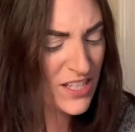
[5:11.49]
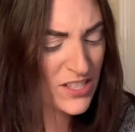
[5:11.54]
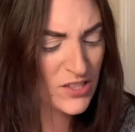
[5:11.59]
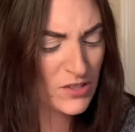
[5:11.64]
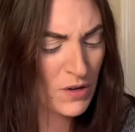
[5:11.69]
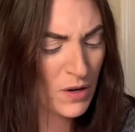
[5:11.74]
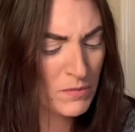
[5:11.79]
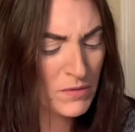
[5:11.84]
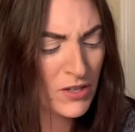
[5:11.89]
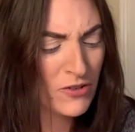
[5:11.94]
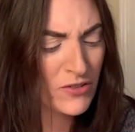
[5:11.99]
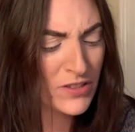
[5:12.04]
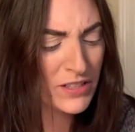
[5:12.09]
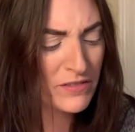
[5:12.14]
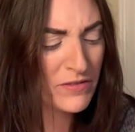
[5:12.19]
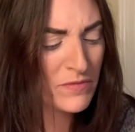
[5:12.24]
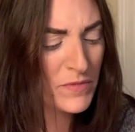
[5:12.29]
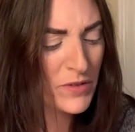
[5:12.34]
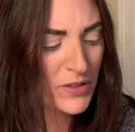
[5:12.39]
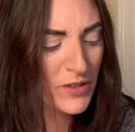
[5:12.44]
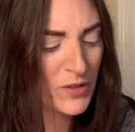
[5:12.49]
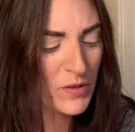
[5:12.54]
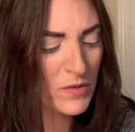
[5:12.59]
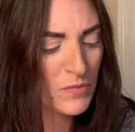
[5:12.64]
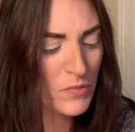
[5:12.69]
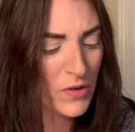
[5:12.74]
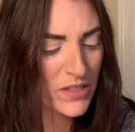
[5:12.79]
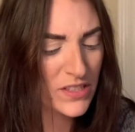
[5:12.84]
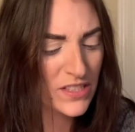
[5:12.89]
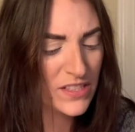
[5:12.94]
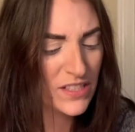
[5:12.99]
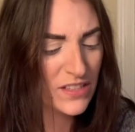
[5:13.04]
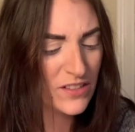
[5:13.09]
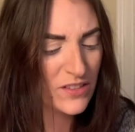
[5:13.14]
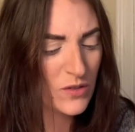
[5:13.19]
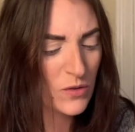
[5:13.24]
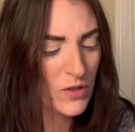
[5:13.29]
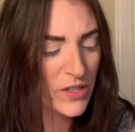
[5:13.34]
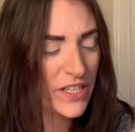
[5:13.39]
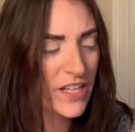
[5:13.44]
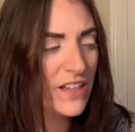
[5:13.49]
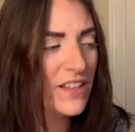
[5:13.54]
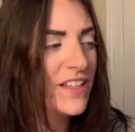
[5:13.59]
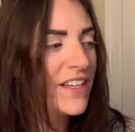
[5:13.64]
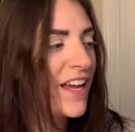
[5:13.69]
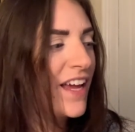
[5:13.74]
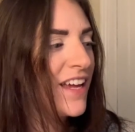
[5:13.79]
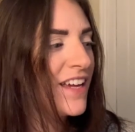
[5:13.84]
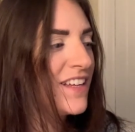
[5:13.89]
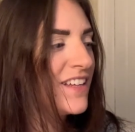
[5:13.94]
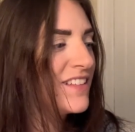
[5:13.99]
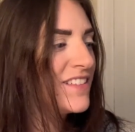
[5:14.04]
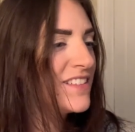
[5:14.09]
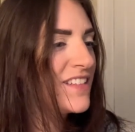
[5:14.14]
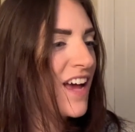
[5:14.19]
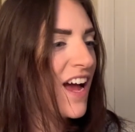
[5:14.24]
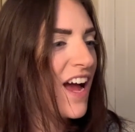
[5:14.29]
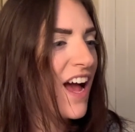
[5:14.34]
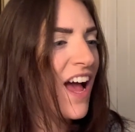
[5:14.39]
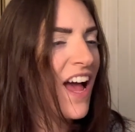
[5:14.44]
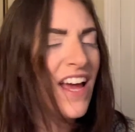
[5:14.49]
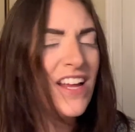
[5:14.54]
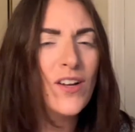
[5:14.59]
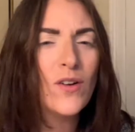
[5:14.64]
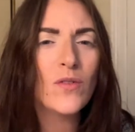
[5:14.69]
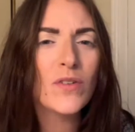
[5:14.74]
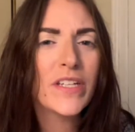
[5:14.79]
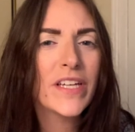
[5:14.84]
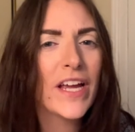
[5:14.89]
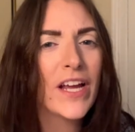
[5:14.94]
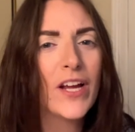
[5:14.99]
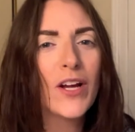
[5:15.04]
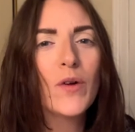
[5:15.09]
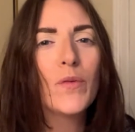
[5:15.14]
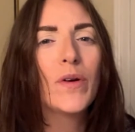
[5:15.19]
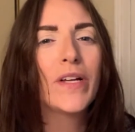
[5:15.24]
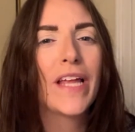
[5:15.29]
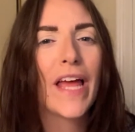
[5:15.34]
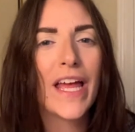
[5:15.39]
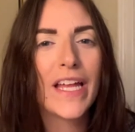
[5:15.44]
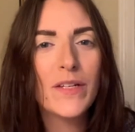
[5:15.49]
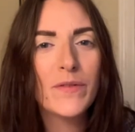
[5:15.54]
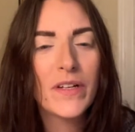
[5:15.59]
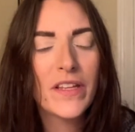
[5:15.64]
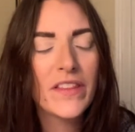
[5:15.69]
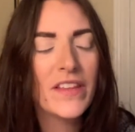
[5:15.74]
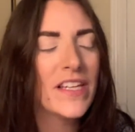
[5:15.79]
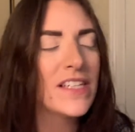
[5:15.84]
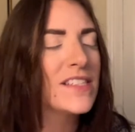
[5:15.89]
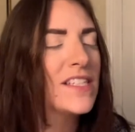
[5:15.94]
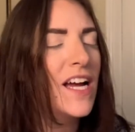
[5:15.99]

So I'm not really familiar with Brenda, Dylan, or Kelly, and I don't care what anyone thinks.